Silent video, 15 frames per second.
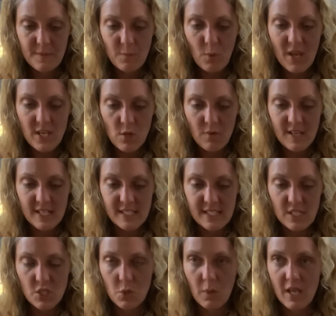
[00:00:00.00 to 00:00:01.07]
When you're in
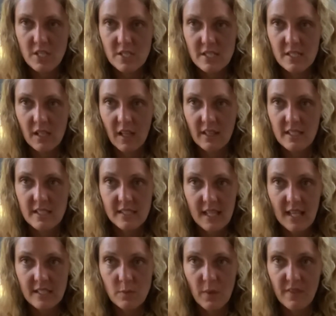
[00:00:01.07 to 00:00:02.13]
situations like this,
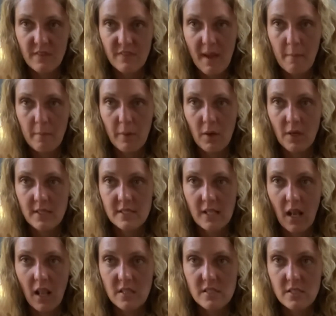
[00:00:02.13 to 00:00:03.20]
that's when the vampires
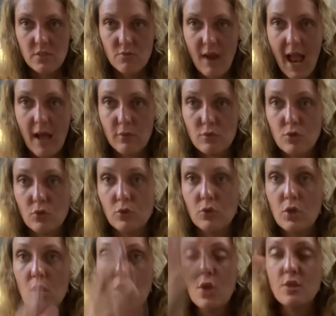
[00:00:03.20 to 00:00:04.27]
cluster around or
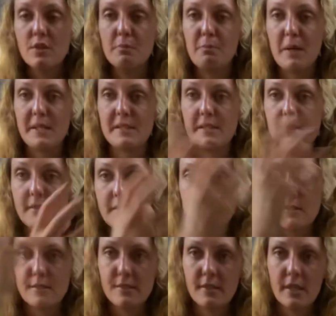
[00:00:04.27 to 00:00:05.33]
the
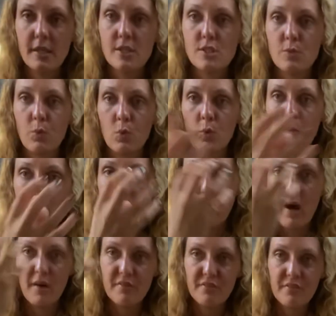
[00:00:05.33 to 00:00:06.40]
buzzards swarm
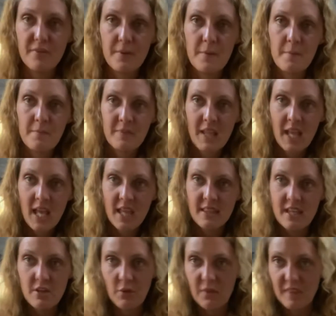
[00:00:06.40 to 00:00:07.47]
above.
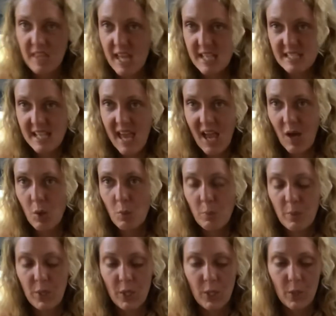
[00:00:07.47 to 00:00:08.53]
They're not there to
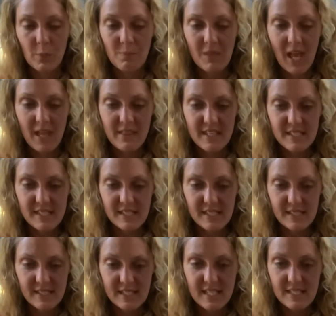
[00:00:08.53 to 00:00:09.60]
help you, and this
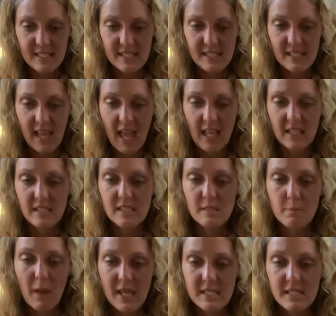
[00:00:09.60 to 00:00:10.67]
is saying the
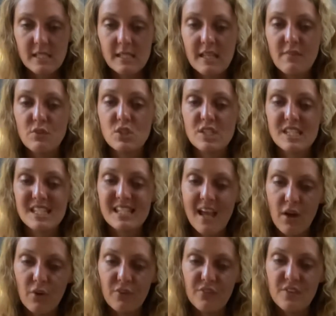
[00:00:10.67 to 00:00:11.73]
space. Give
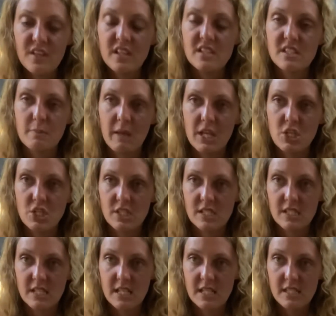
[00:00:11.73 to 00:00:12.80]
yourself
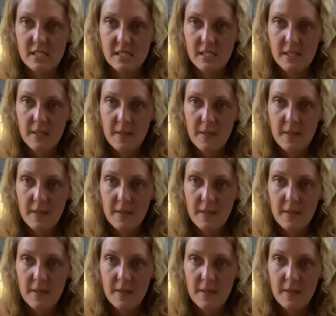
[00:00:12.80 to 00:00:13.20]
spaciousness.